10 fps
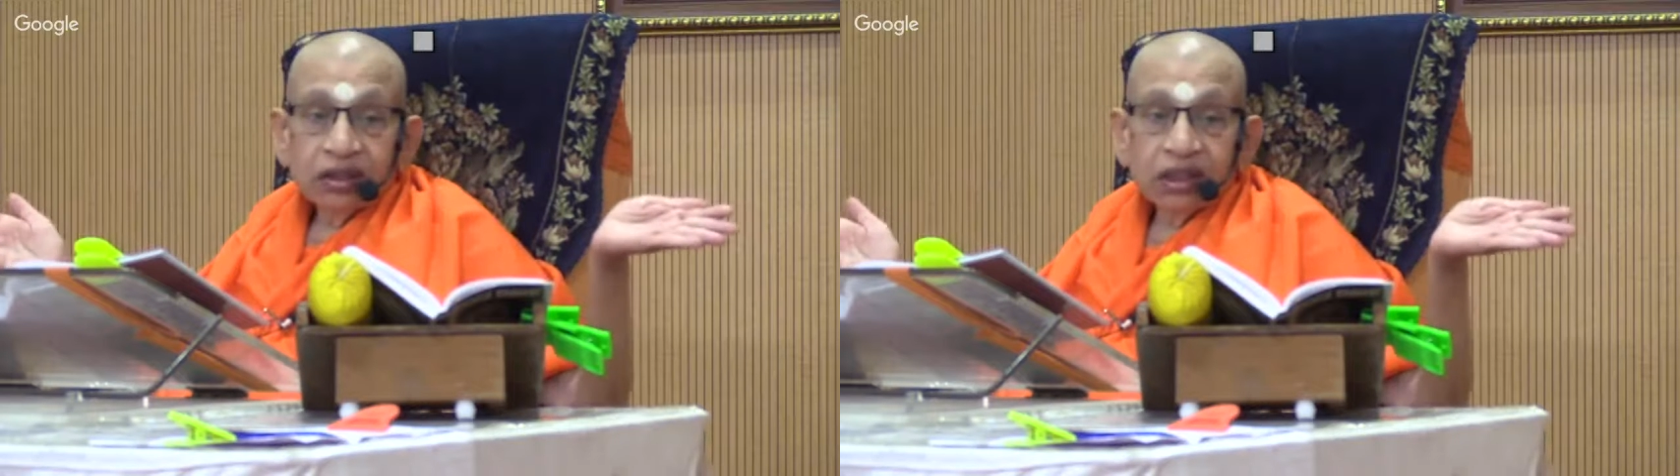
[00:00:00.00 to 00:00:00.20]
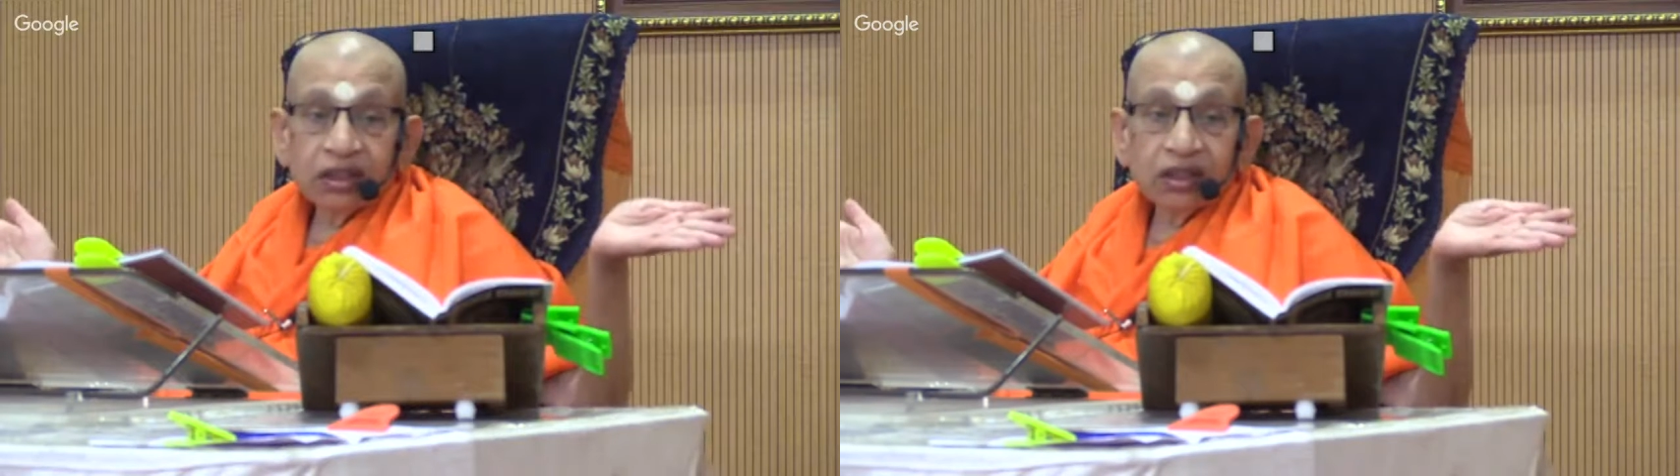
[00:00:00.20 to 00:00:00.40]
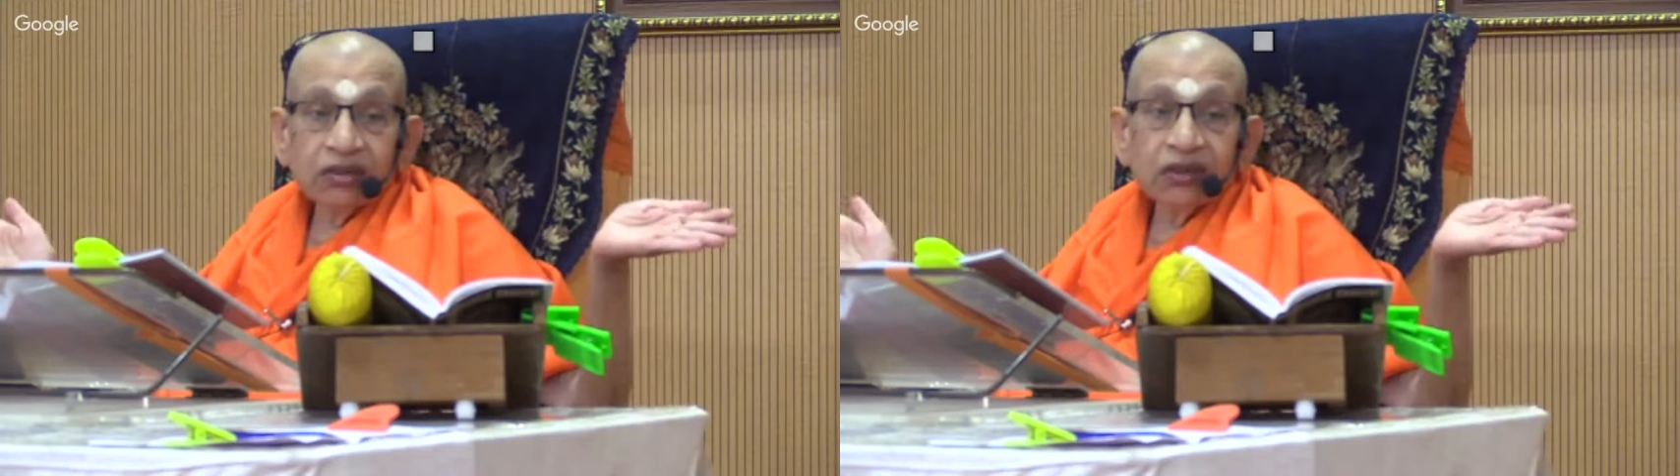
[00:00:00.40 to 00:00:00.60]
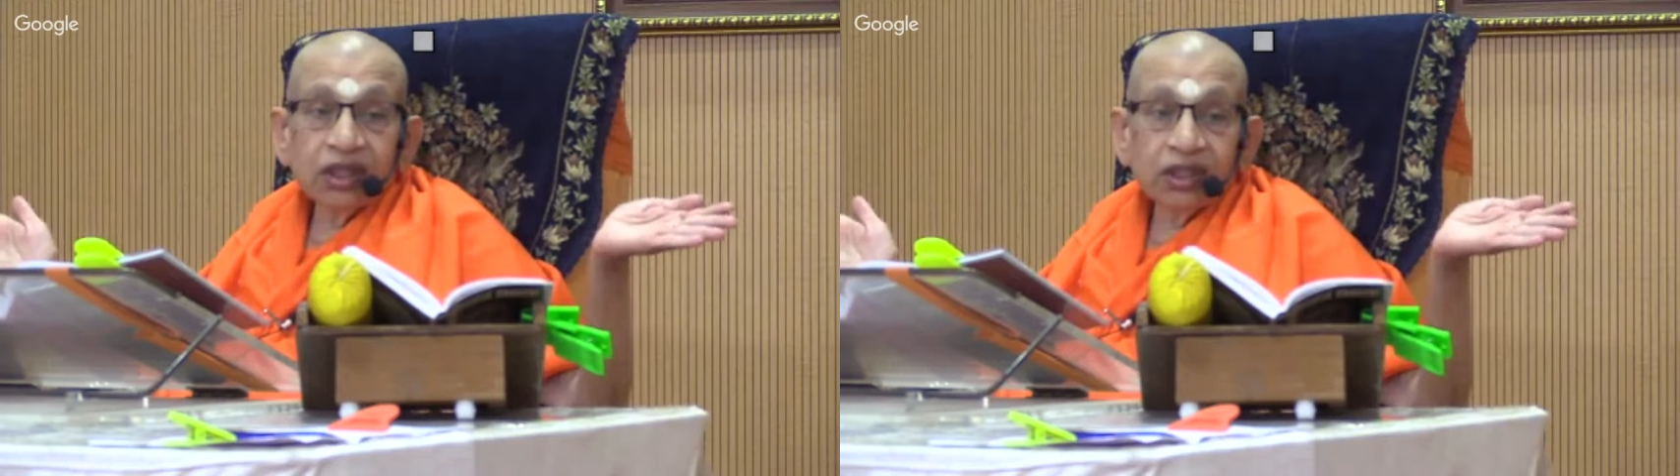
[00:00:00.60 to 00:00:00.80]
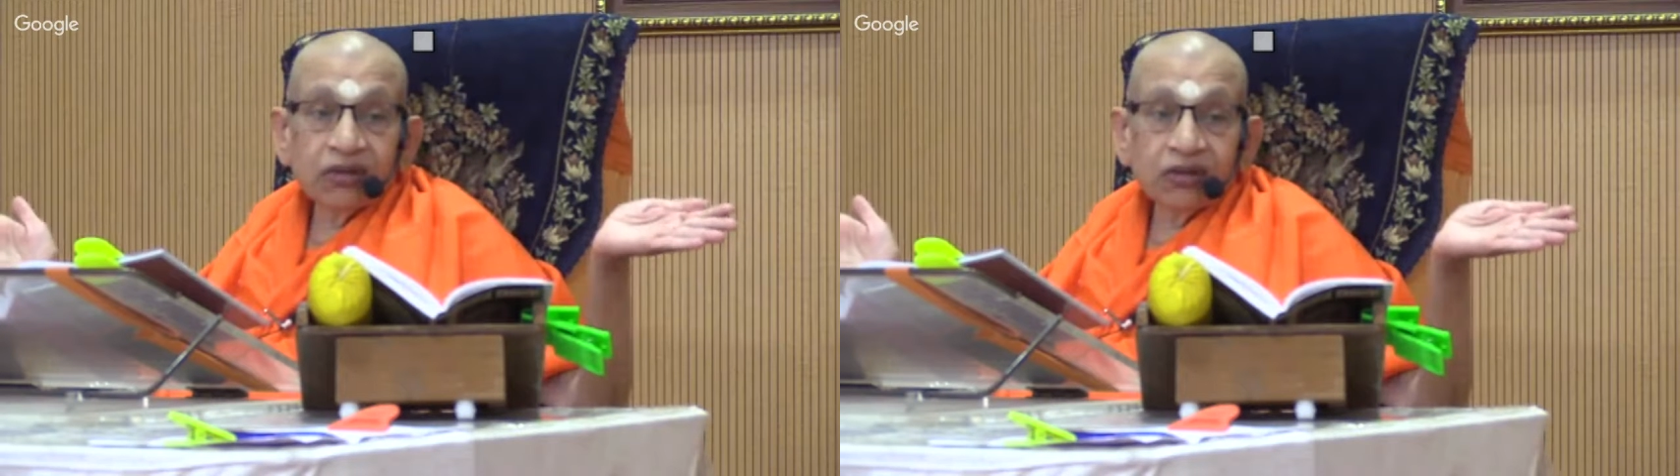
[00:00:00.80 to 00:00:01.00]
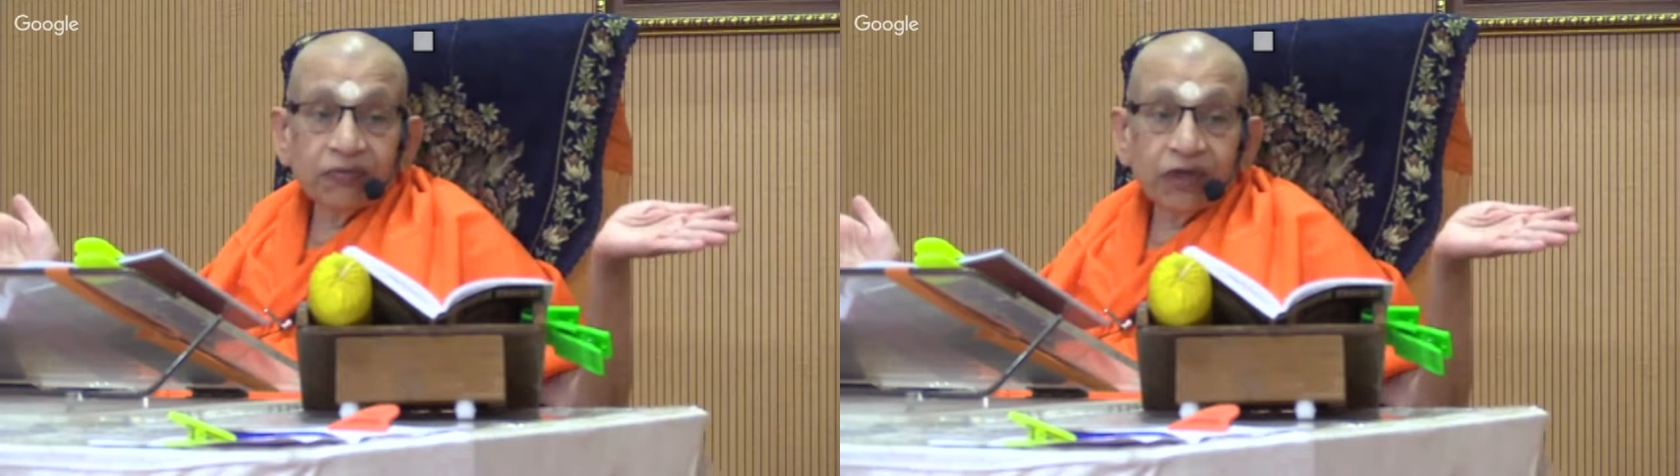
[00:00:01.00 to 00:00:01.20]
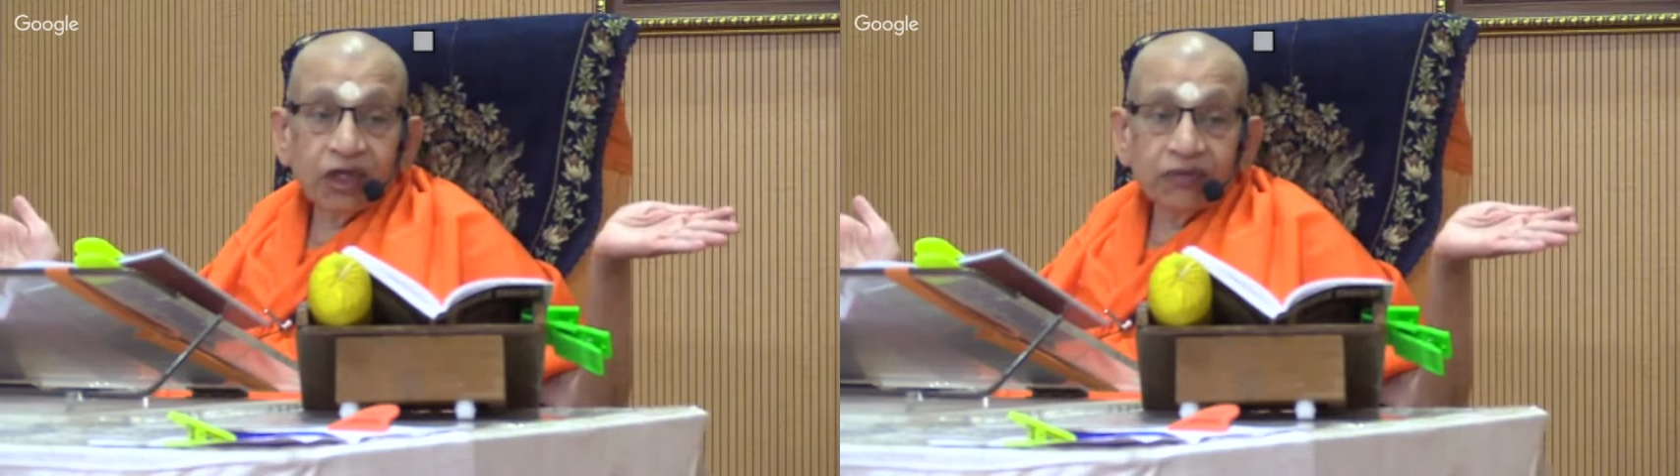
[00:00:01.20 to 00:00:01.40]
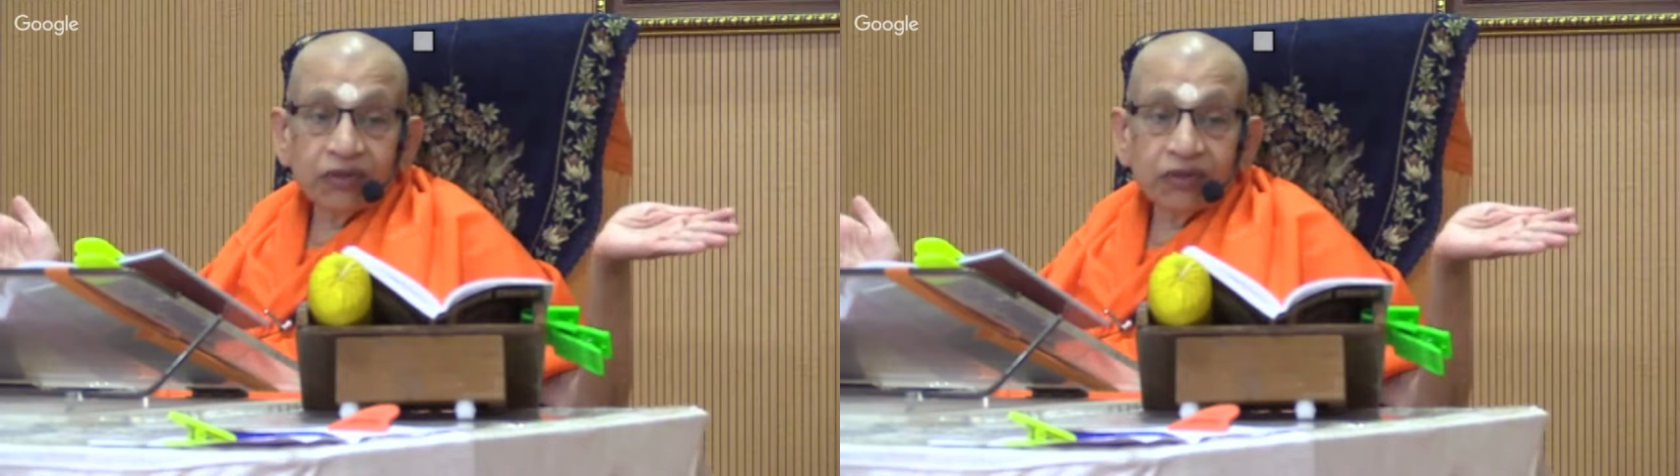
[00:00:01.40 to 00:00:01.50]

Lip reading: There is no need on the part